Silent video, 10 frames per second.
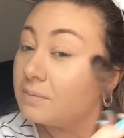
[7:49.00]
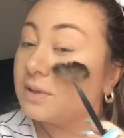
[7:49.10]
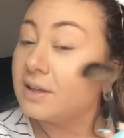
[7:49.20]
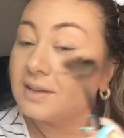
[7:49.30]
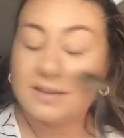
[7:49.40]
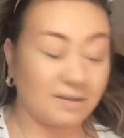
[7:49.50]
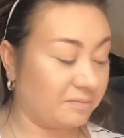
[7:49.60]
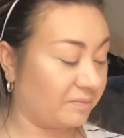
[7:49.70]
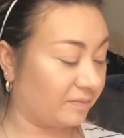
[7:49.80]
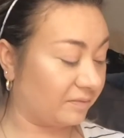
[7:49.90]
because
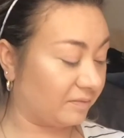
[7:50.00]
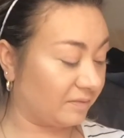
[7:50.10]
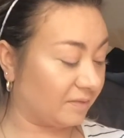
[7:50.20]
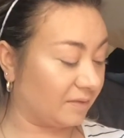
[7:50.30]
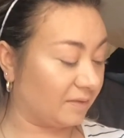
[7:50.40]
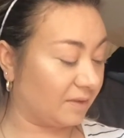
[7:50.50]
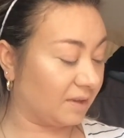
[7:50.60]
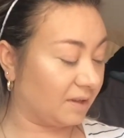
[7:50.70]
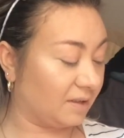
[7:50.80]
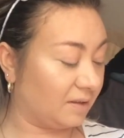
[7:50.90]

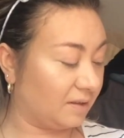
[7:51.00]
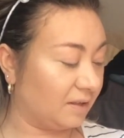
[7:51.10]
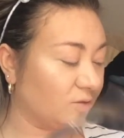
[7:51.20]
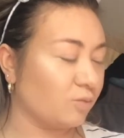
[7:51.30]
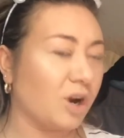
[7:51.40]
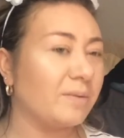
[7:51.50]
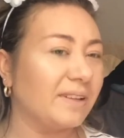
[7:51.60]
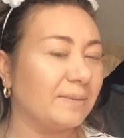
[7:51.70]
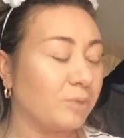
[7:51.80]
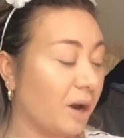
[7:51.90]
this will
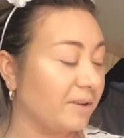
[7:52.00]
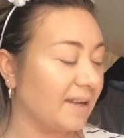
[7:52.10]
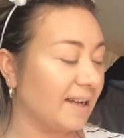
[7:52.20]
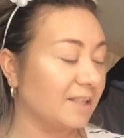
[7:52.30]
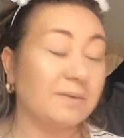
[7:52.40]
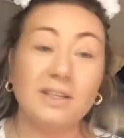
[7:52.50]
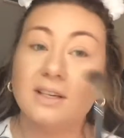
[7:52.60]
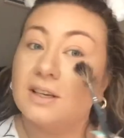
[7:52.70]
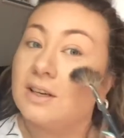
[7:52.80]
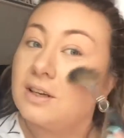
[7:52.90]
probably last me
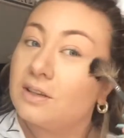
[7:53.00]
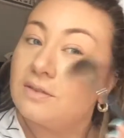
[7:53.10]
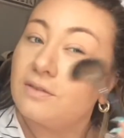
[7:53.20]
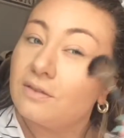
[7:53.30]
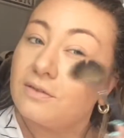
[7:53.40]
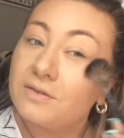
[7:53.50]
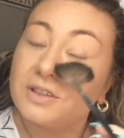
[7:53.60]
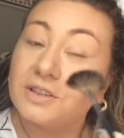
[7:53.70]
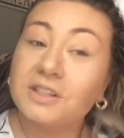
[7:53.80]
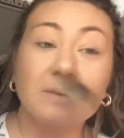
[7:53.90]

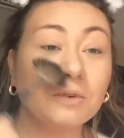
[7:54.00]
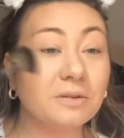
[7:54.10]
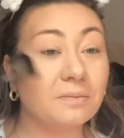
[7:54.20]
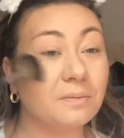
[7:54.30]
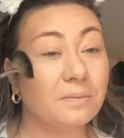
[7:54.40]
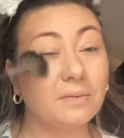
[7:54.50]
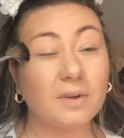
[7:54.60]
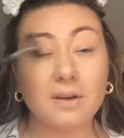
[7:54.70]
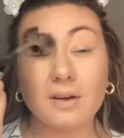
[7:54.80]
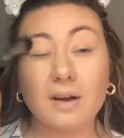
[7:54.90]
till summer.
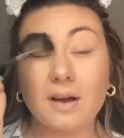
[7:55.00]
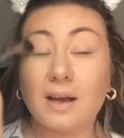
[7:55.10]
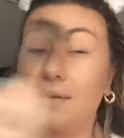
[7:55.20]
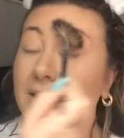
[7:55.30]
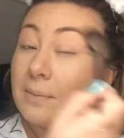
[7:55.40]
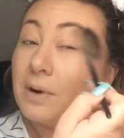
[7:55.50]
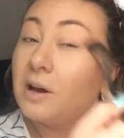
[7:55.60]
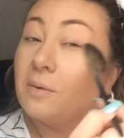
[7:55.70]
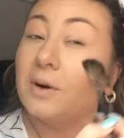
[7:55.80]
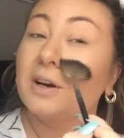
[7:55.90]
And then I
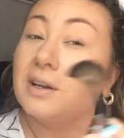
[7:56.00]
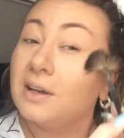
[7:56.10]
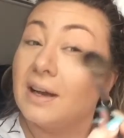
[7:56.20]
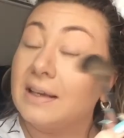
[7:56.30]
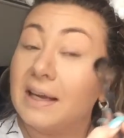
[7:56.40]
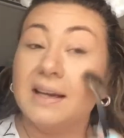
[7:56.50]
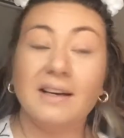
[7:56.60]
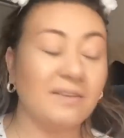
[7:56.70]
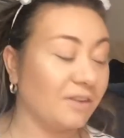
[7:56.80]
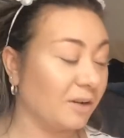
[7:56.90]
probably want it again, and
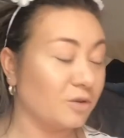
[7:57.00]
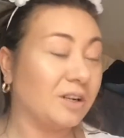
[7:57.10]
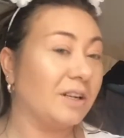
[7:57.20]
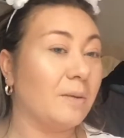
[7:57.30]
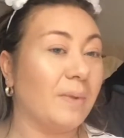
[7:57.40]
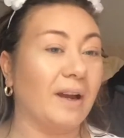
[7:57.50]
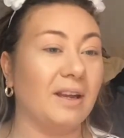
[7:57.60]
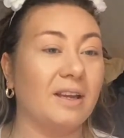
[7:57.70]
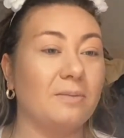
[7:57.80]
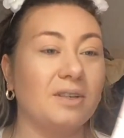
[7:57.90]
I feel like I'm just going to end up buying it
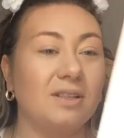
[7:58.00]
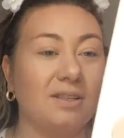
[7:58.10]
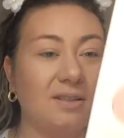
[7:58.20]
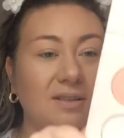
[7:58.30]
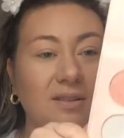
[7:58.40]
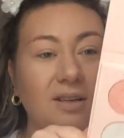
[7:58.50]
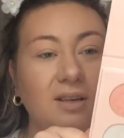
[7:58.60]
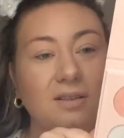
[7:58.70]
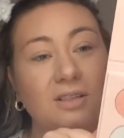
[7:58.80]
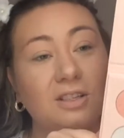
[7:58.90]
again, because
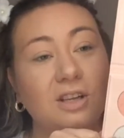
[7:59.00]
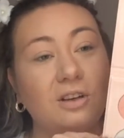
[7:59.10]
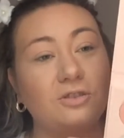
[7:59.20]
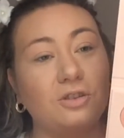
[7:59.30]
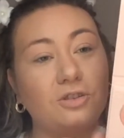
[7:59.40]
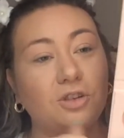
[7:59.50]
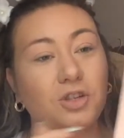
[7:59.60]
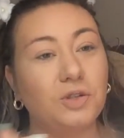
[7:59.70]
these colors you can just